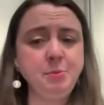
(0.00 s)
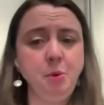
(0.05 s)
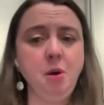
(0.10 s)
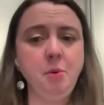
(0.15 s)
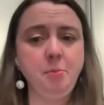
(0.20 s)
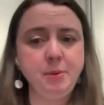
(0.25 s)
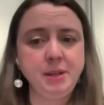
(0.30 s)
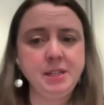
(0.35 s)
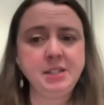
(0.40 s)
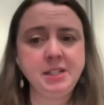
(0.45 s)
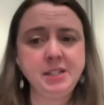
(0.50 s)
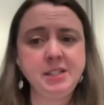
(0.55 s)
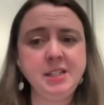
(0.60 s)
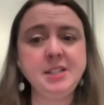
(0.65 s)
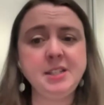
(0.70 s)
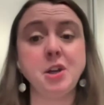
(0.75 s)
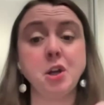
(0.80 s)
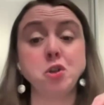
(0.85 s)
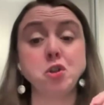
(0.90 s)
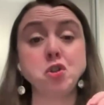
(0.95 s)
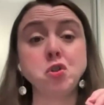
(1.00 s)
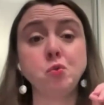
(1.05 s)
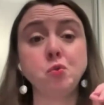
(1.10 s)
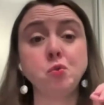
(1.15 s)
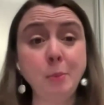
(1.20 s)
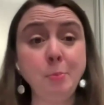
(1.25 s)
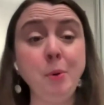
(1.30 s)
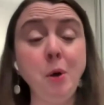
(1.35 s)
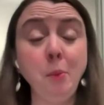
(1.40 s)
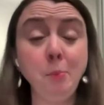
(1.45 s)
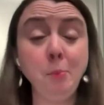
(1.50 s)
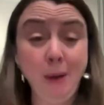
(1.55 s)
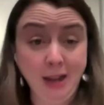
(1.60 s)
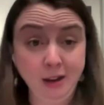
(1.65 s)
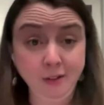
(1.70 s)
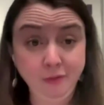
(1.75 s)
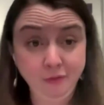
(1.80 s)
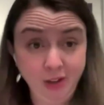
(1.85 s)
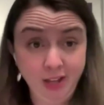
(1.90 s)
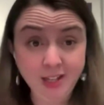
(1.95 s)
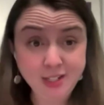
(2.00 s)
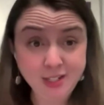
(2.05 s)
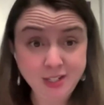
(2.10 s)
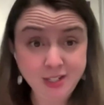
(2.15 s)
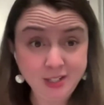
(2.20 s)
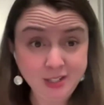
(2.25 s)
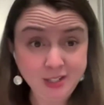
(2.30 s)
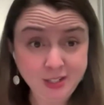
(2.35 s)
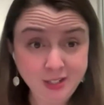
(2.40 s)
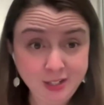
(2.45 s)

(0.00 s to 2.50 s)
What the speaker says: give small businesses a triple benefit.